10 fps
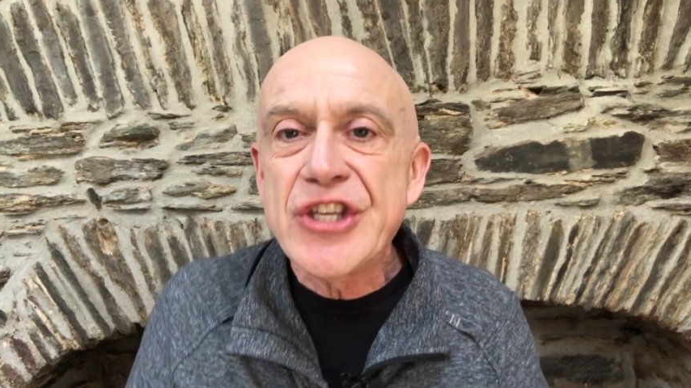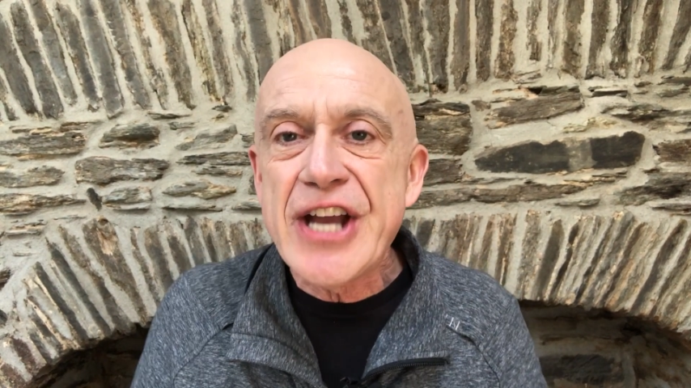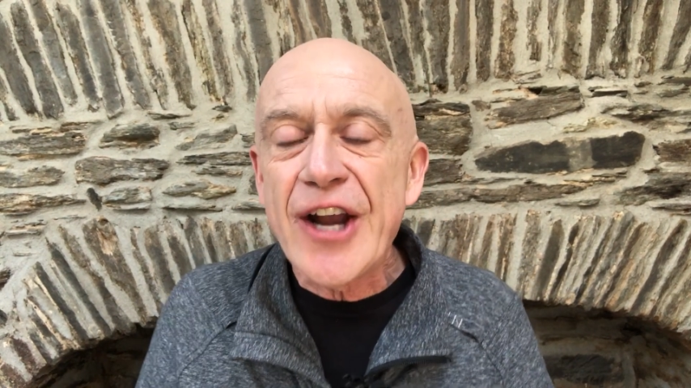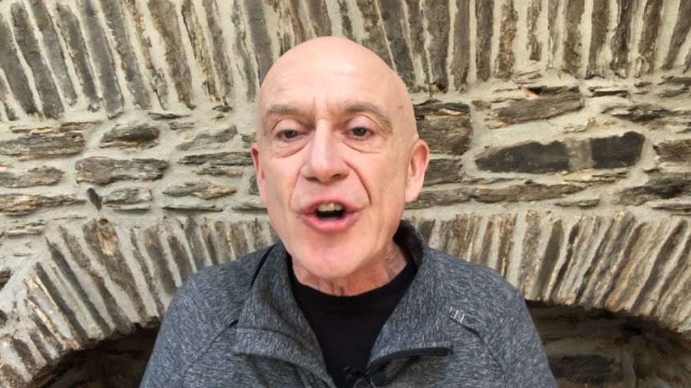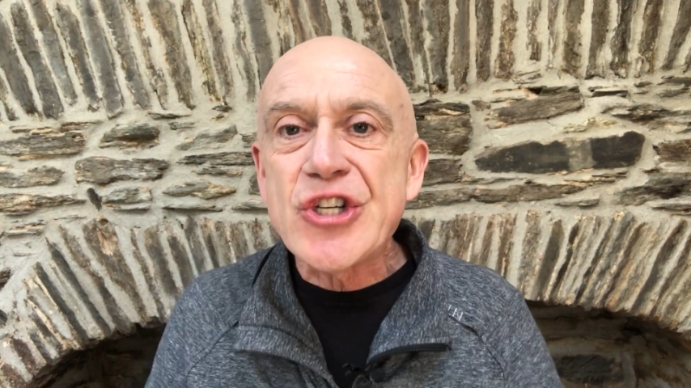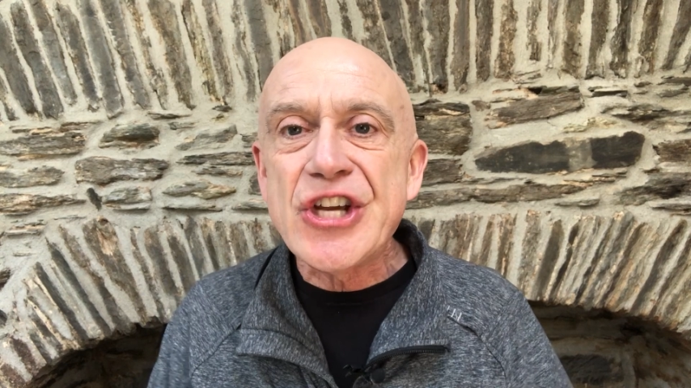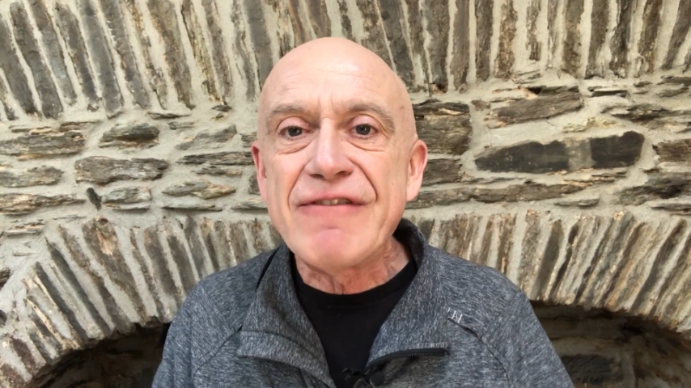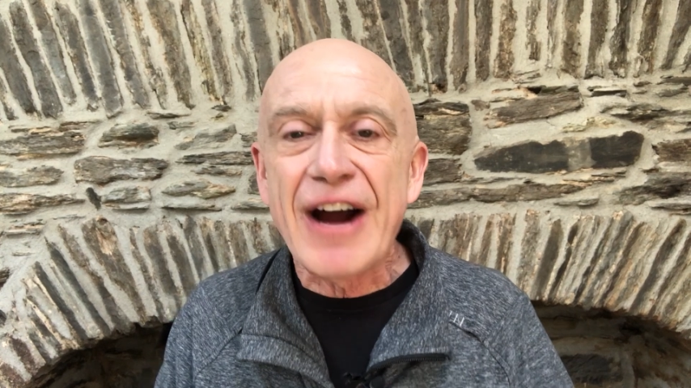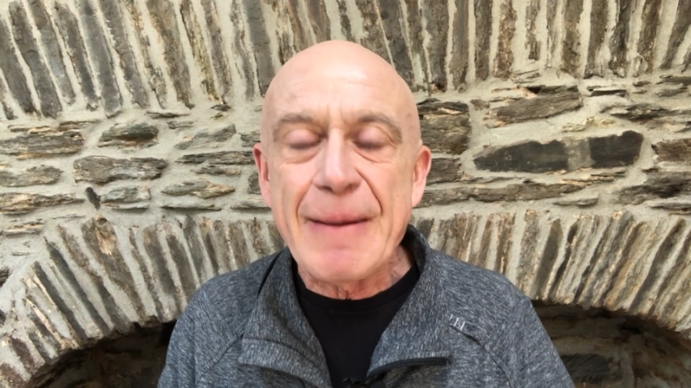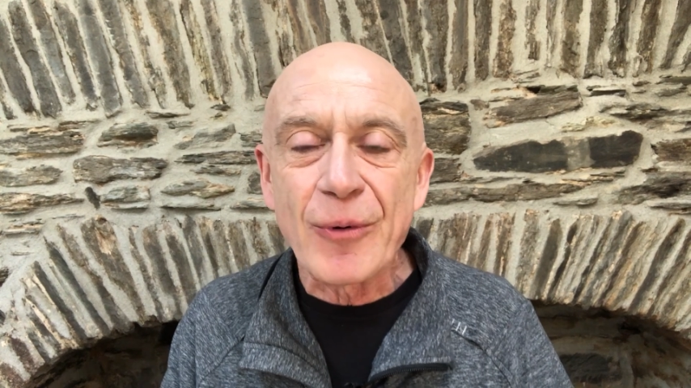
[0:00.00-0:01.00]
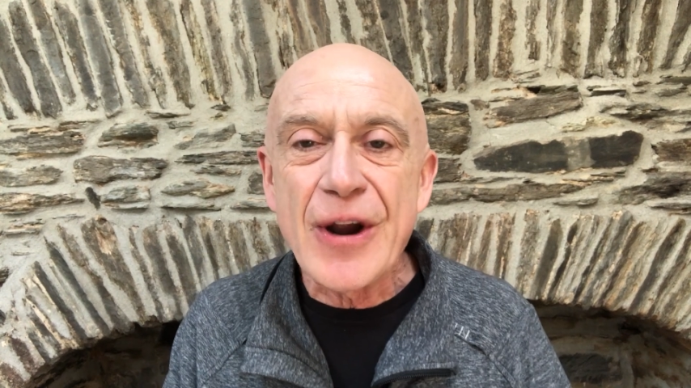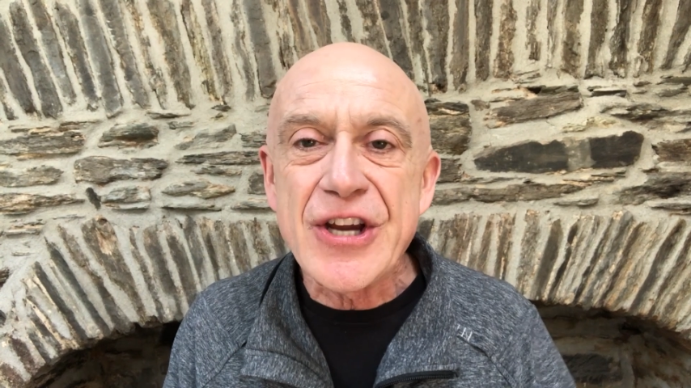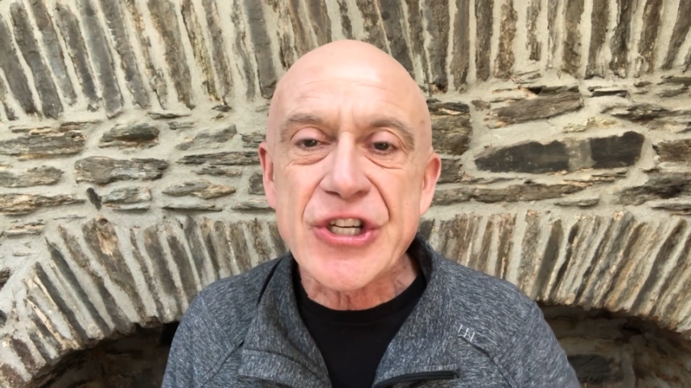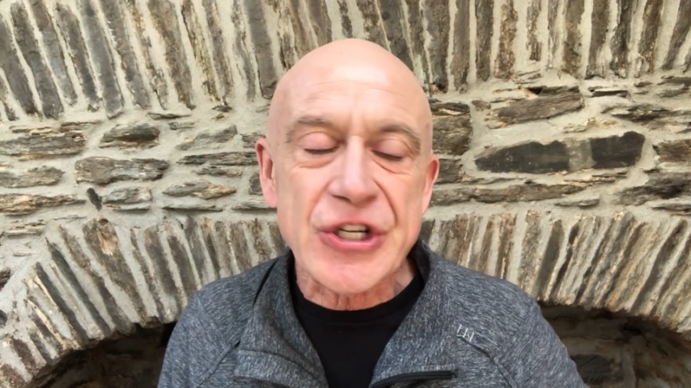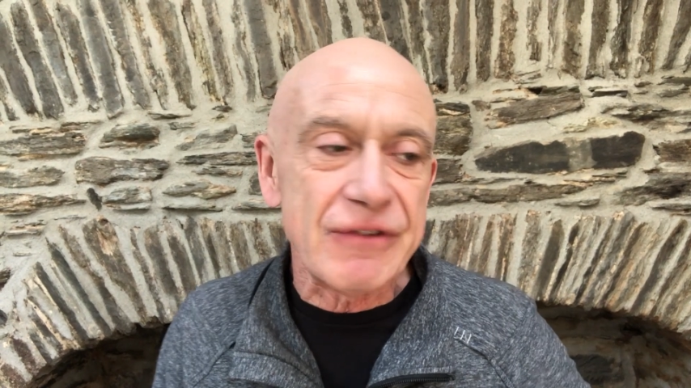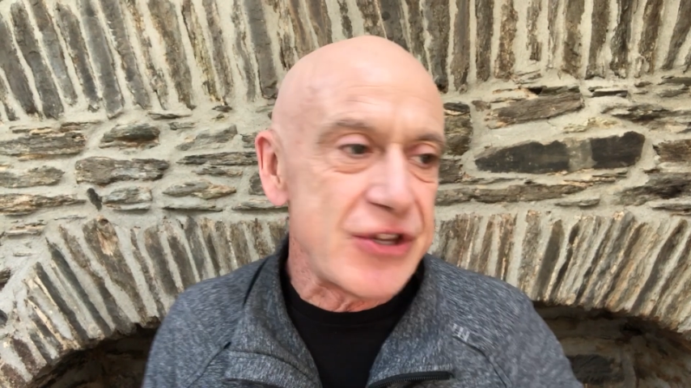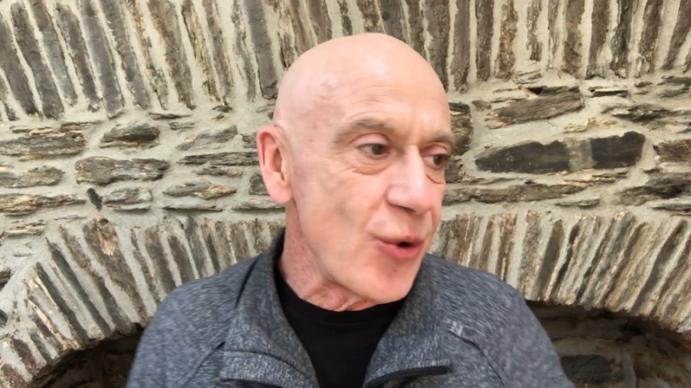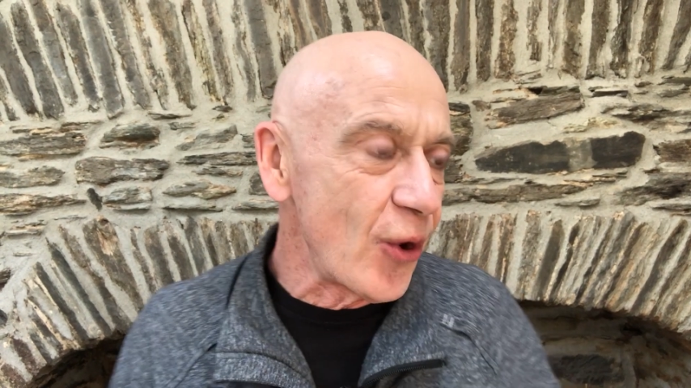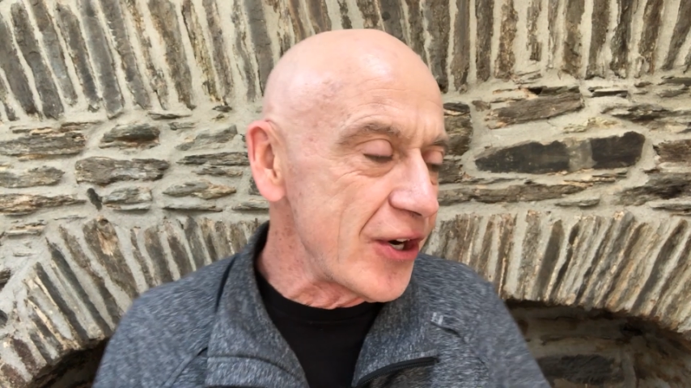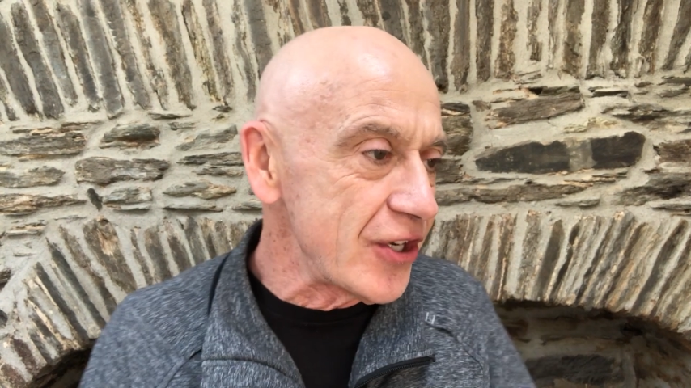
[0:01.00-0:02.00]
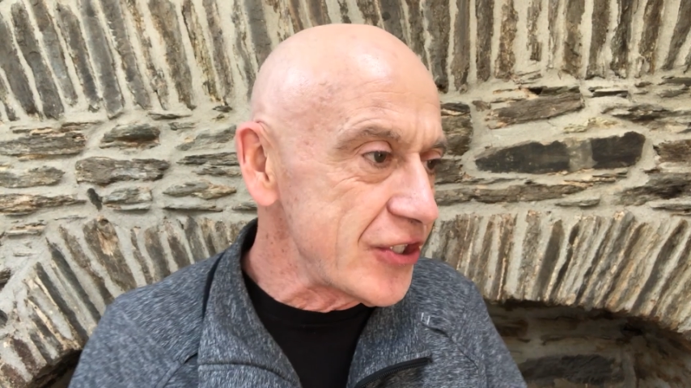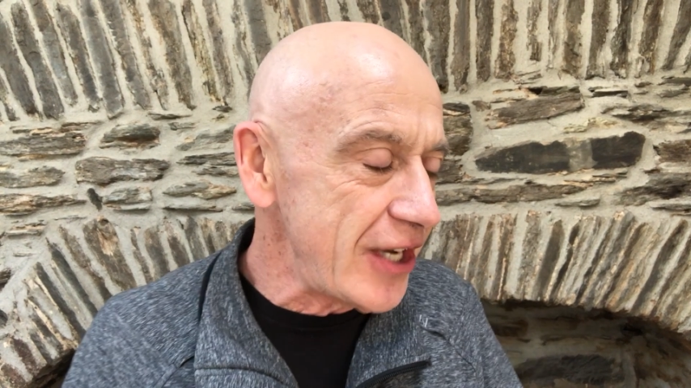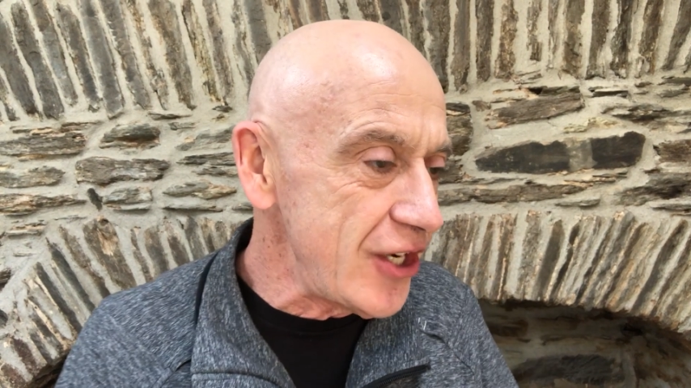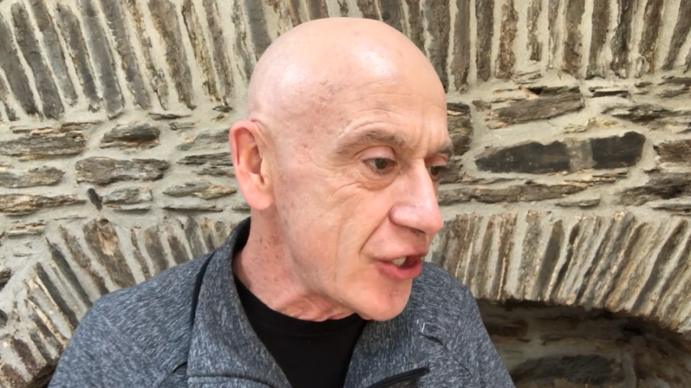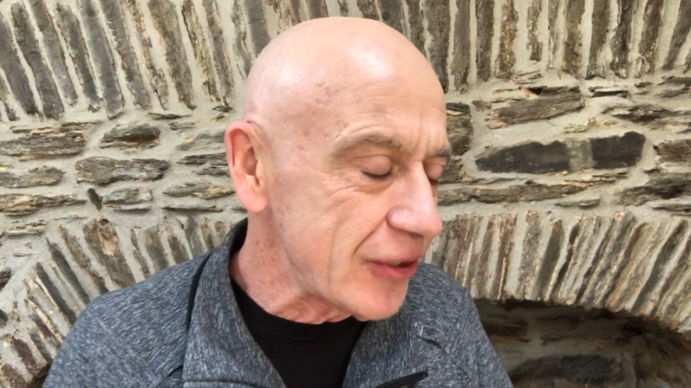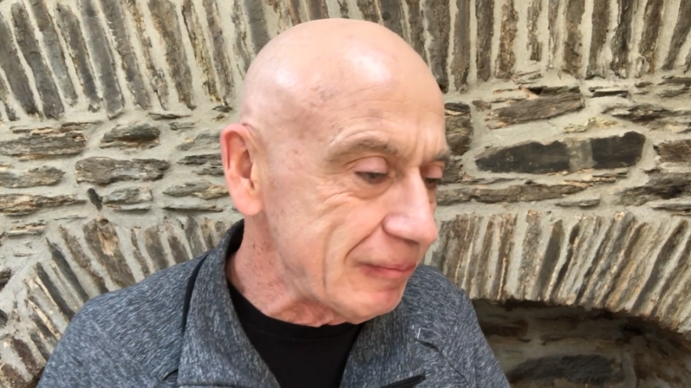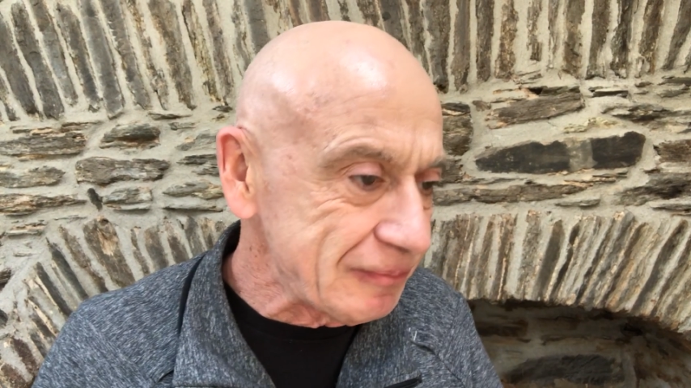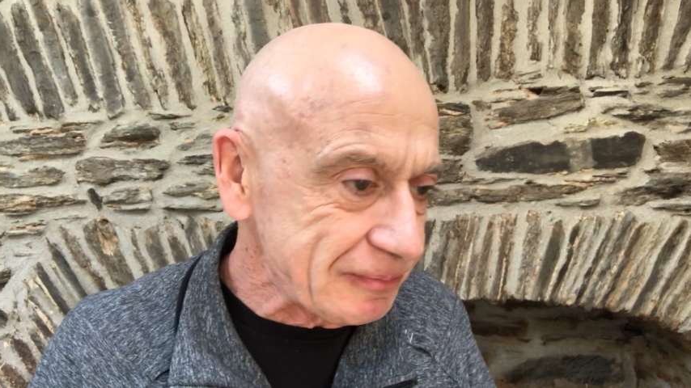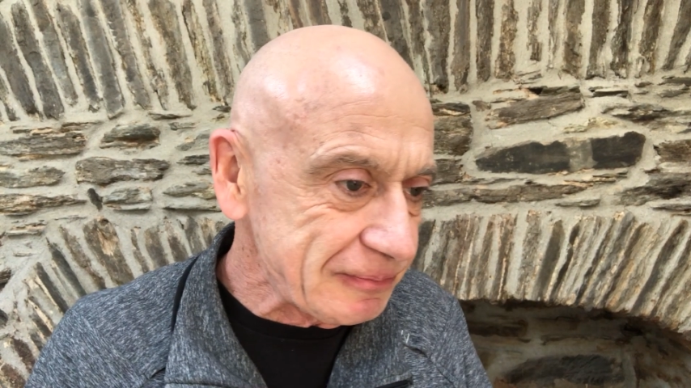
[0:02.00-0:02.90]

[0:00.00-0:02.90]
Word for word: the energy vibration of the organization.